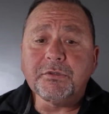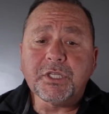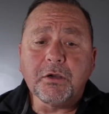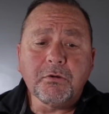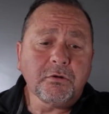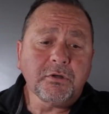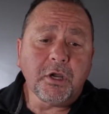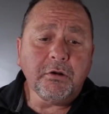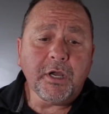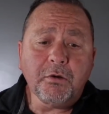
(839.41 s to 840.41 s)
So
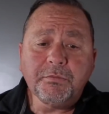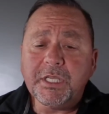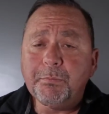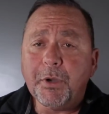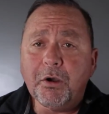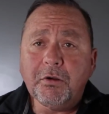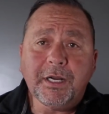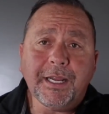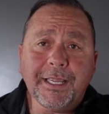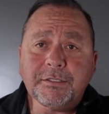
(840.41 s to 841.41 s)
go to Home Depot,
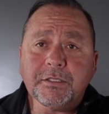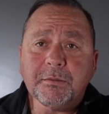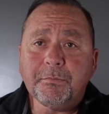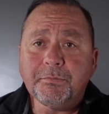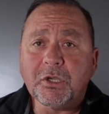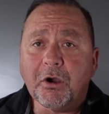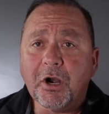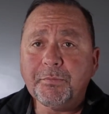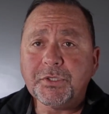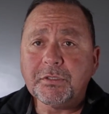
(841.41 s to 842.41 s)
get some
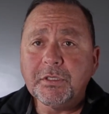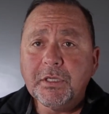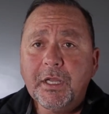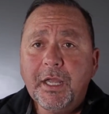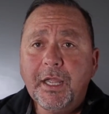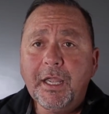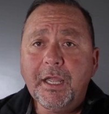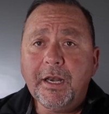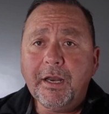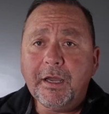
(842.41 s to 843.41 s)
tarps,
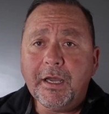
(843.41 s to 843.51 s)
and